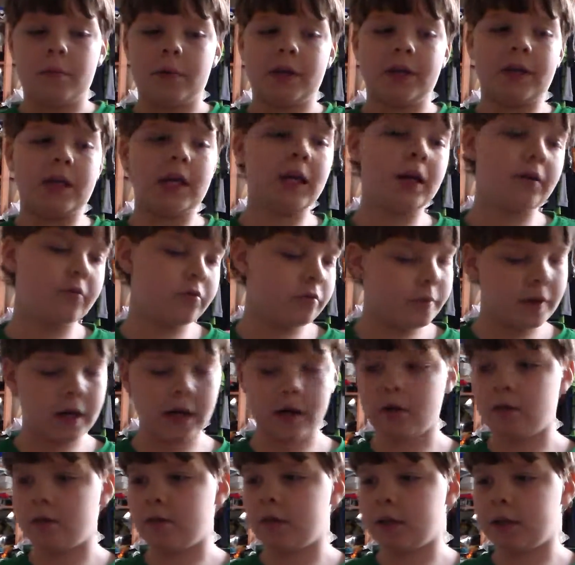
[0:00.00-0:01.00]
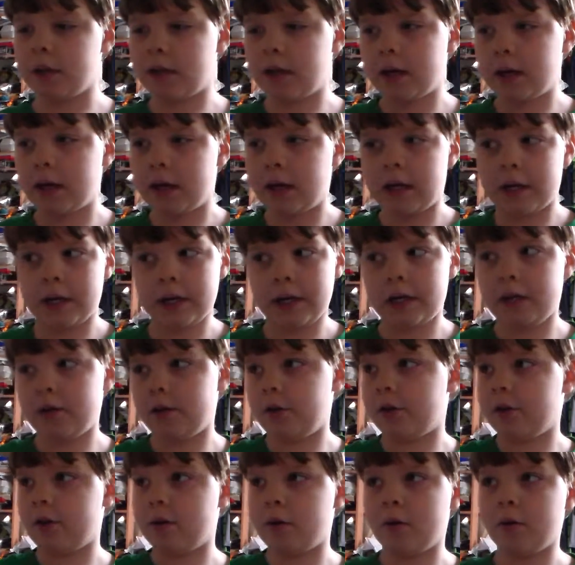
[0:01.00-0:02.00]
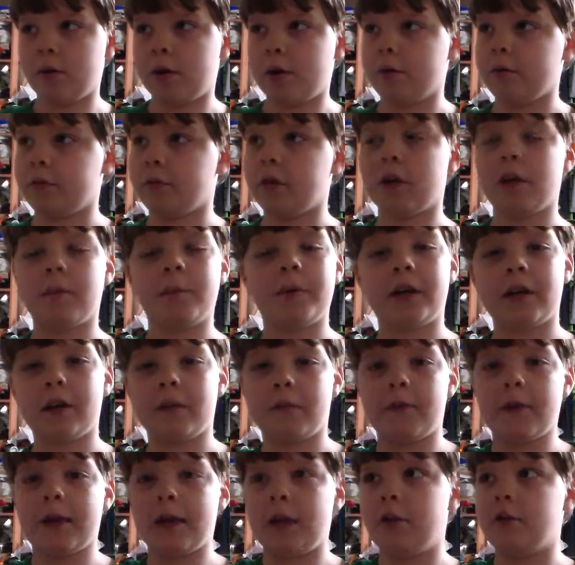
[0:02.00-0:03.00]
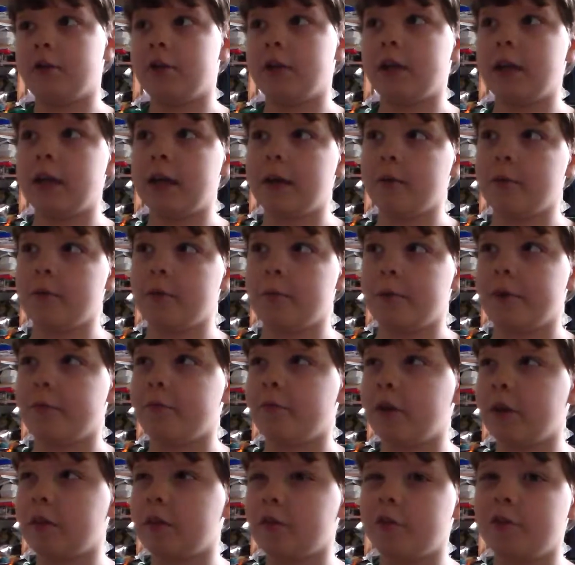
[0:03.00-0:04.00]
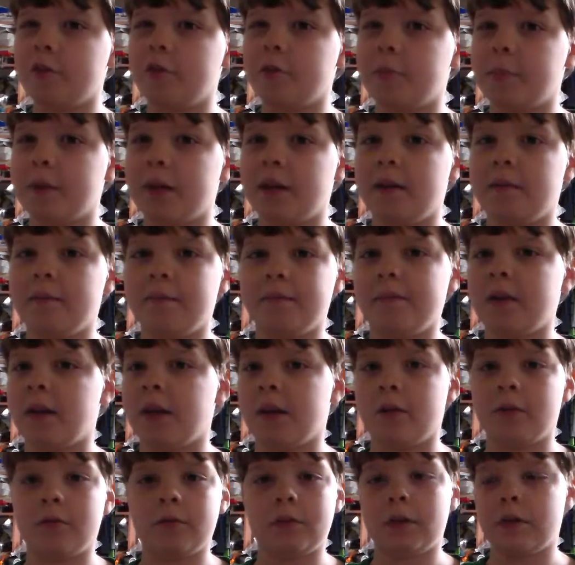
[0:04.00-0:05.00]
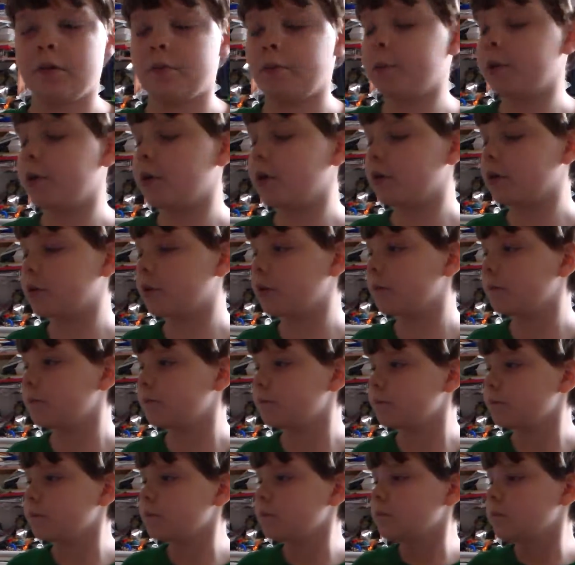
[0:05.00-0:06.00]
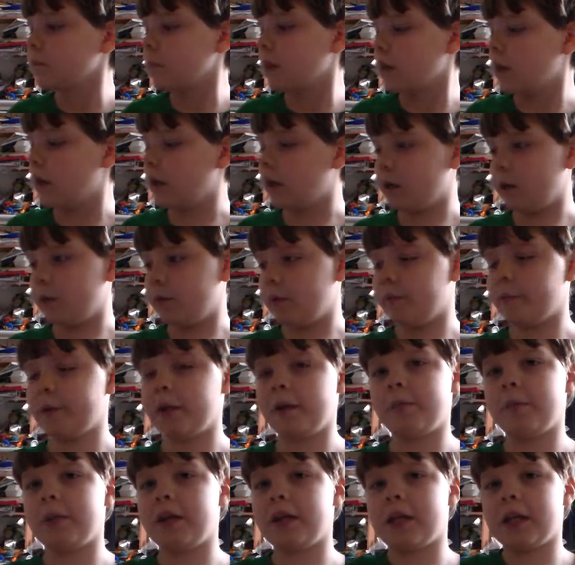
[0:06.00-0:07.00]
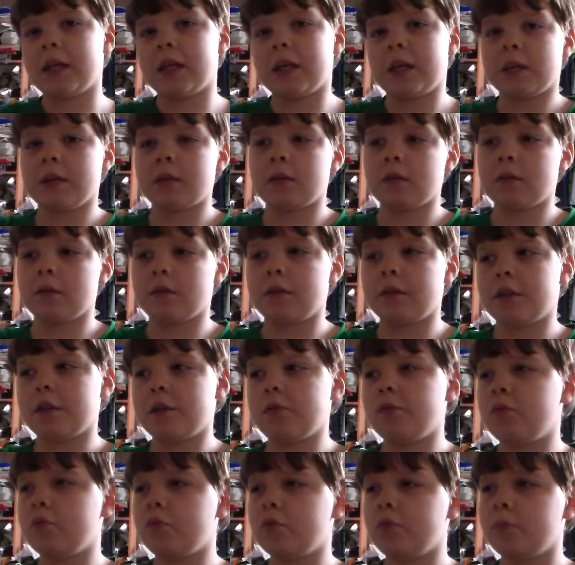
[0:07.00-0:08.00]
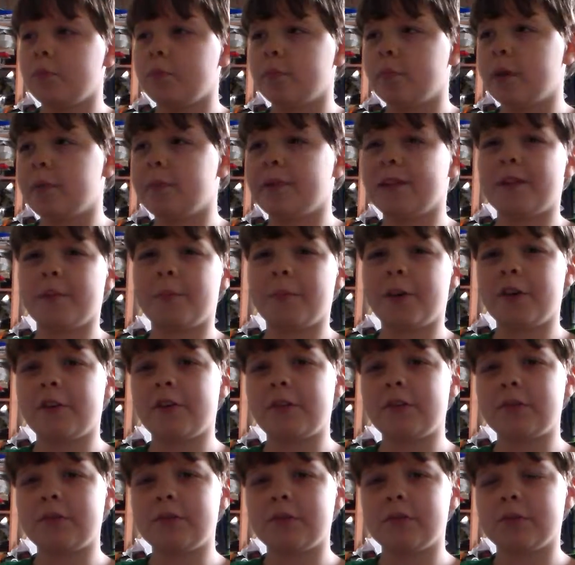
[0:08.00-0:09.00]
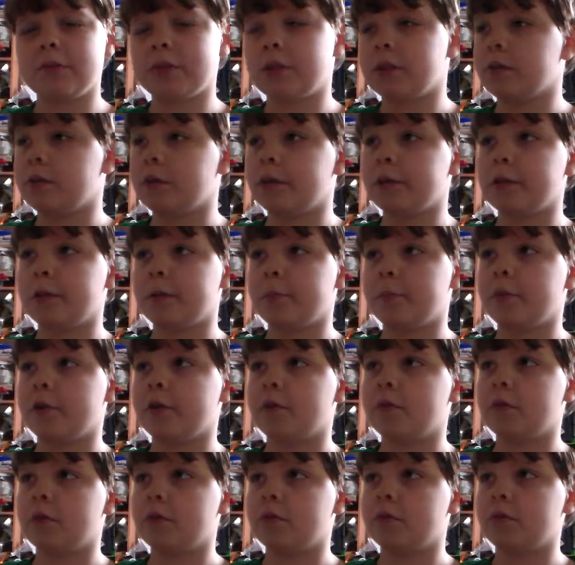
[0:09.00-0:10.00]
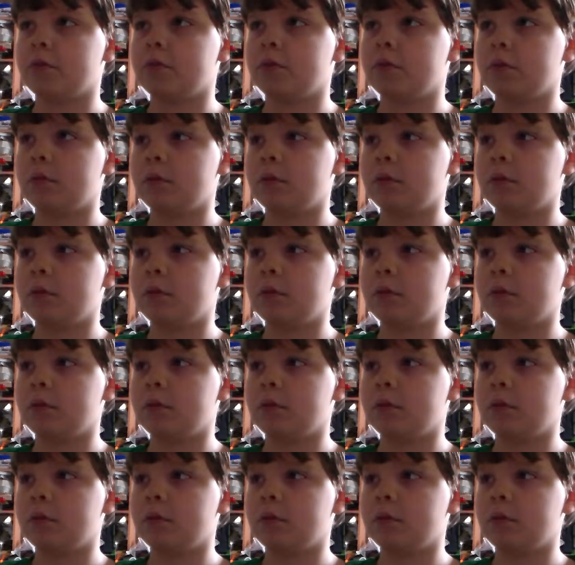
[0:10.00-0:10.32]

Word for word: My camera battery died. You know, I was going to make a video today with my brother, but, you know, it didn't work. Uh, we might make it soon. Maybe tomorrow. No, not tomorrow.